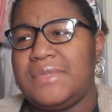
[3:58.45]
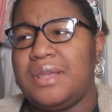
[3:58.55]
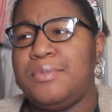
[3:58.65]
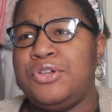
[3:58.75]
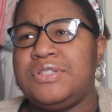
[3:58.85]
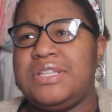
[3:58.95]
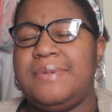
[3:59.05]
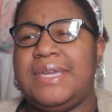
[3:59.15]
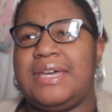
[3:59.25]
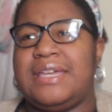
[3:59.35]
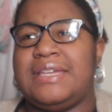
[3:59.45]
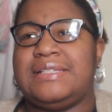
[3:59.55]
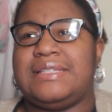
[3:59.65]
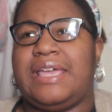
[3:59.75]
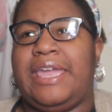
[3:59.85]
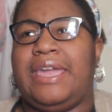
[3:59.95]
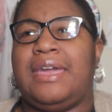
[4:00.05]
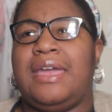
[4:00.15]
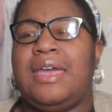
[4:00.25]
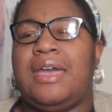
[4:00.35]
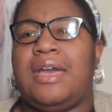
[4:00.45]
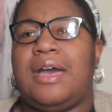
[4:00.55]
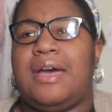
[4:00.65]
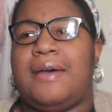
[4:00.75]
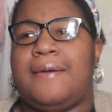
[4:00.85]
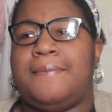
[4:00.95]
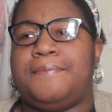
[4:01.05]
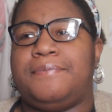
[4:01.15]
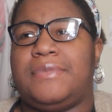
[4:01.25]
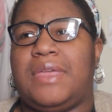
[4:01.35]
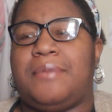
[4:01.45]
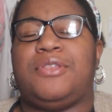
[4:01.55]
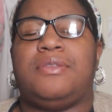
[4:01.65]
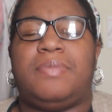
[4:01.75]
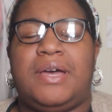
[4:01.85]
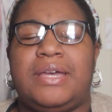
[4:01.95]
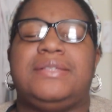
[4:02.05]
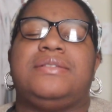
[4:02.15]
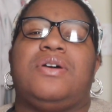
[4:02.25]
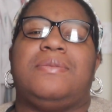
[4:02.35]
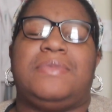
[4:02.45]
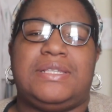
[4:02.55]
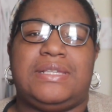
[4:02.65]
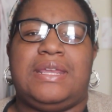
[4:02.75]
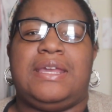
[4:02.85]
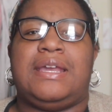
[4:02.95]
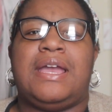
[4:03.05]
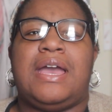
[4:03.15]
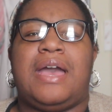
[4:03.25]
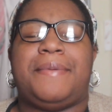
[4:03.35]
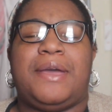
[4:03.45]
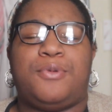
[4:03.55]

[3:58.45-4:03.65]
mostly because I'm on the bus, so I'm listening, I'm at